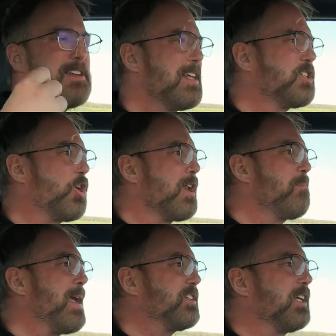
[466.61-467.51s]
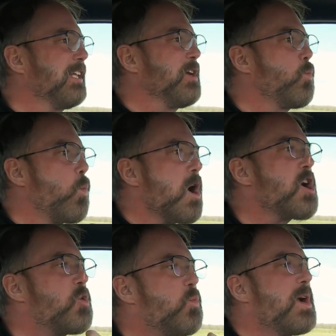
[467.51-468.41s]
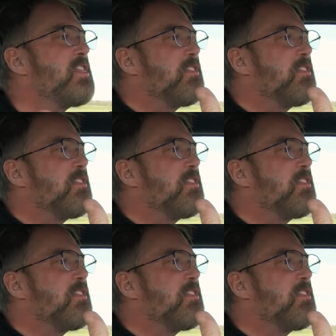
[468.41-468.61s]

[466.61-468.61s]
that's going to basically work with